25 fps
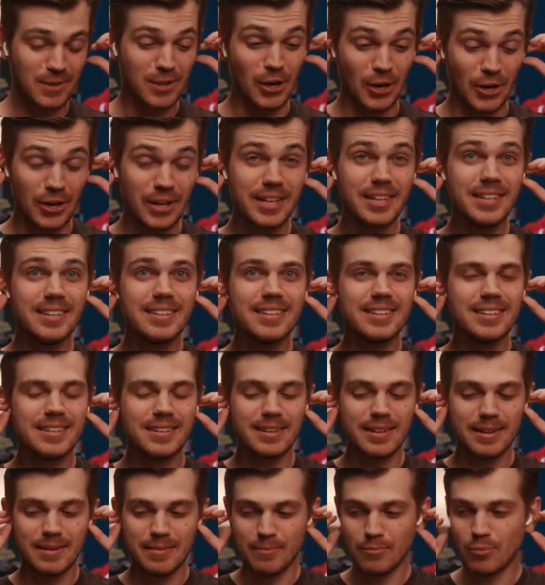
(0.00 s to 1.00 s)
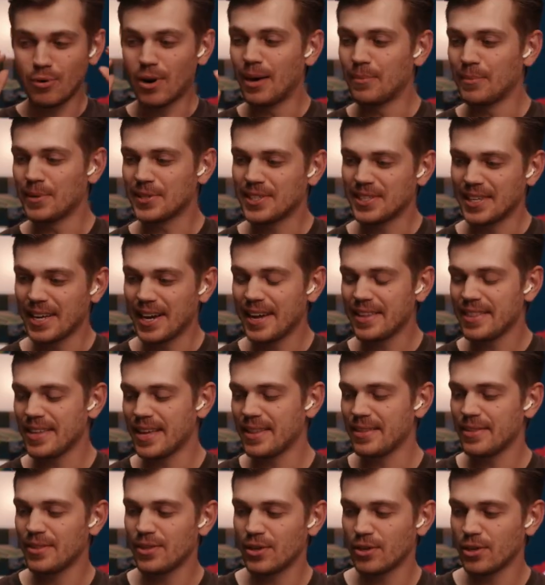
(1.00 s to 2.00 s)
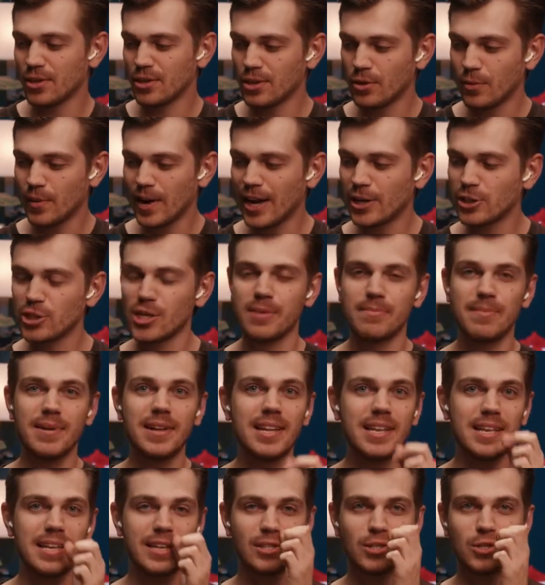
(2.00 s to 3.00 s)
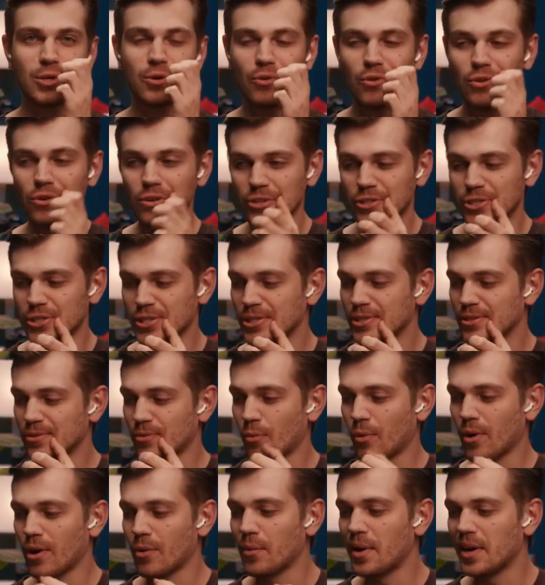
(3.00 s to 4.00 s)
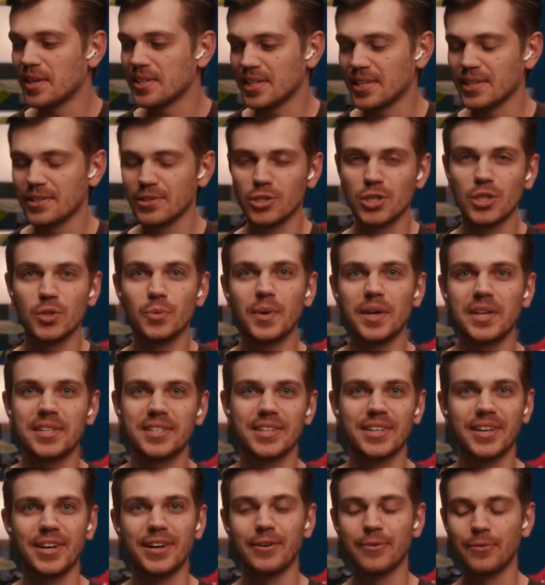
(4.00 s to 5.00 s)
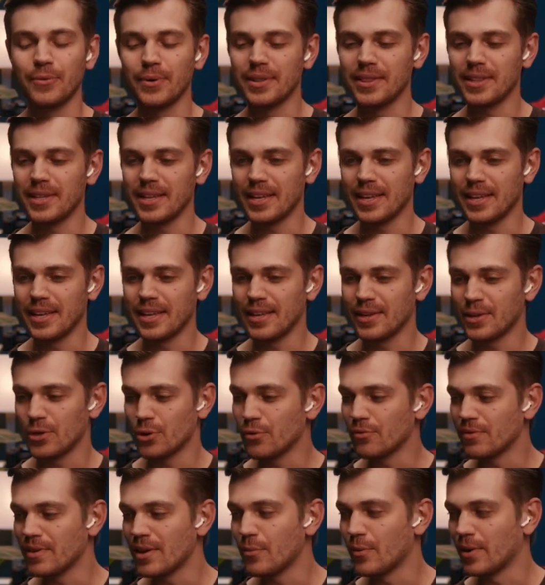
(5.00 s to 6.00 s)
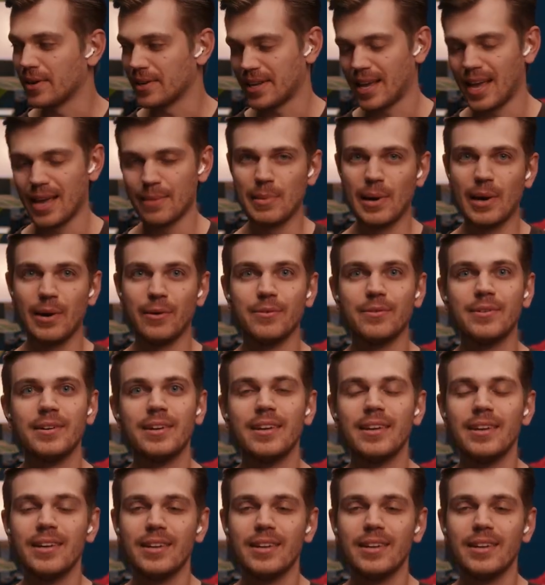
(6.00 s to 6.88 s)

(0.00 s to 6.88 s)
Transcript: good, promising, and then the little YJ Mini is cool. Just where was it 2 weeks ago when the UV one came out?